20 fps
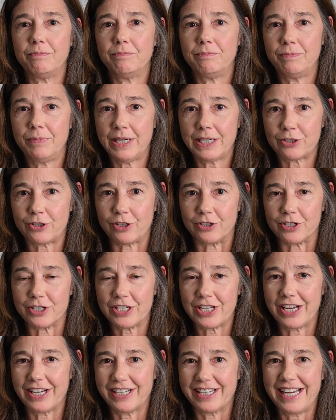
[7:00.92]

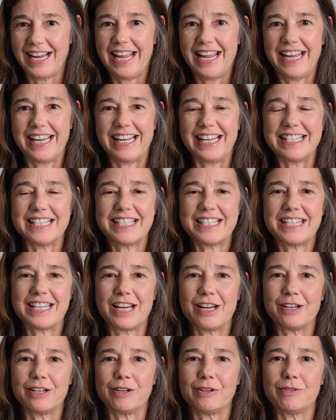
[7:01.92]
pictures
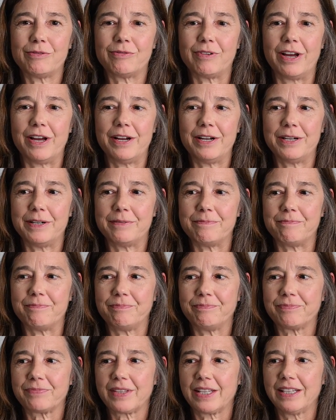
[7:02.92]
instead of
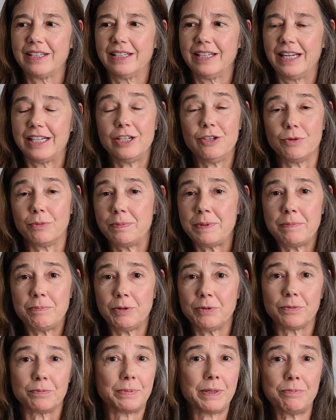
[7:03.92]
you know,
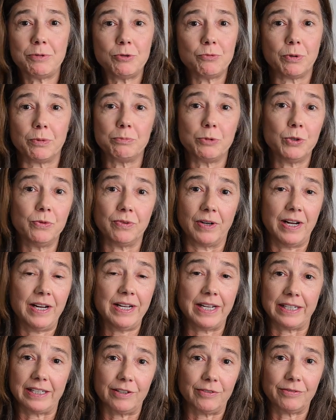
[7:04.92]
people will move
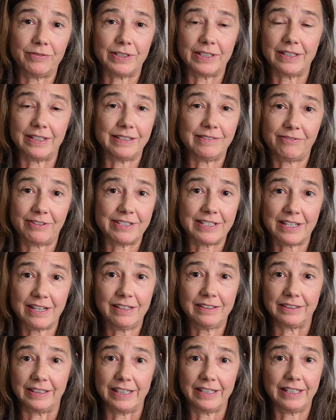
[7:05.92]
on if it's
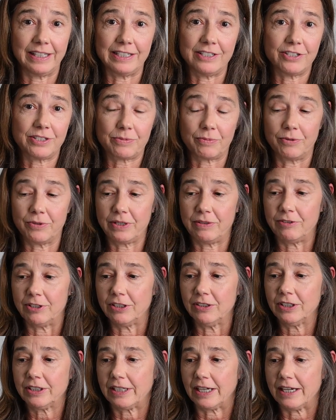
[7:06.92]
ugly. They just won't even
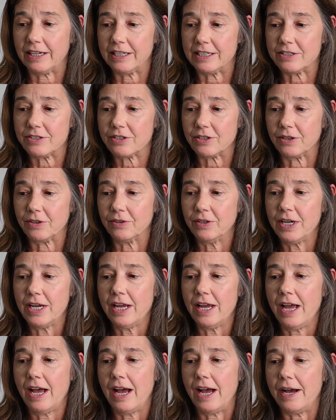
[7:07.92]
look at it. So
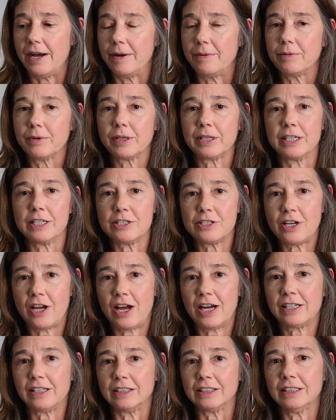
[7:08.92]
we're going to
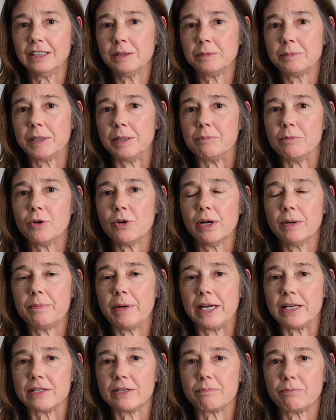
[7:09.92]
talk a little bit more
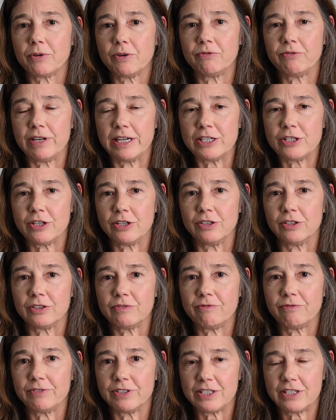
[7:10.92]
about professional
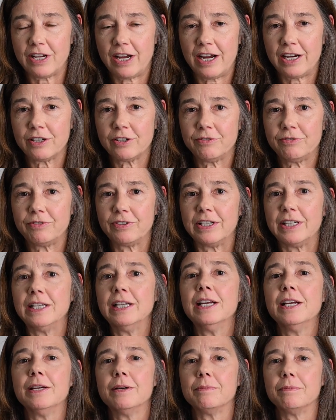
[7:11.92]

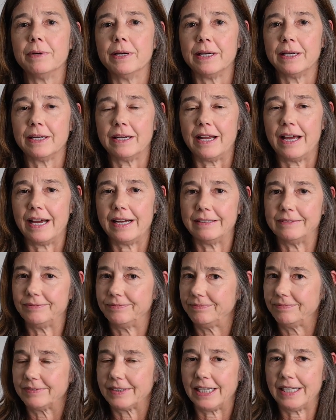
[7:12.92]
photography, but
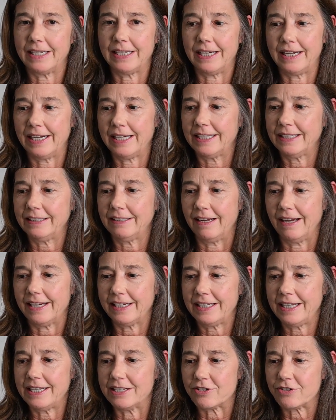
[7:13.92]
I
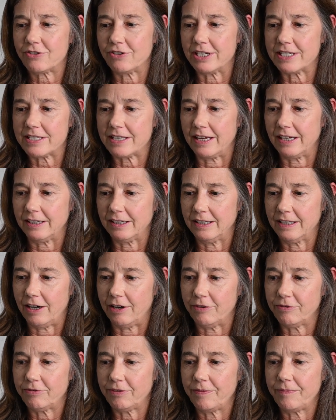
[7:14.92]
can't stress that
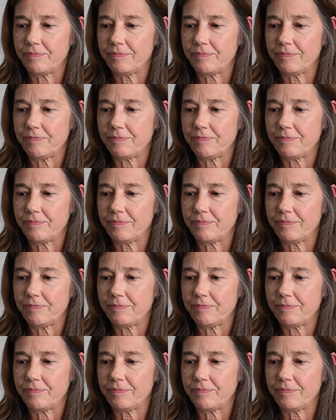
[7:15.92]
enough.